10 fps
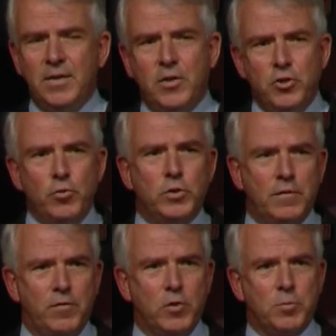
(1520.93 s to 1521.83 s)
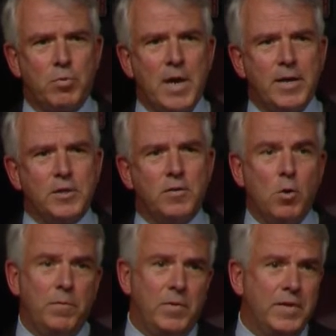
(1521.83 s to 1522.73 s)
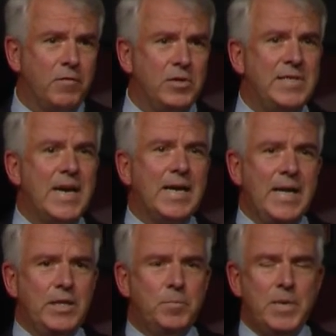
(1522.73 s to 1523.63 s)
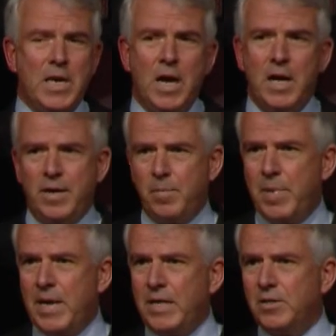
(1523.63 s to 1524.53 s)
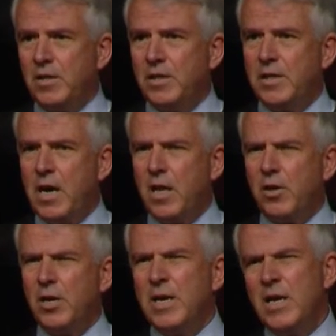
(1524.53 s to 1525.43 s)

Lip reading: the use of those products hopefully for decades beyond at pennies on the dollar.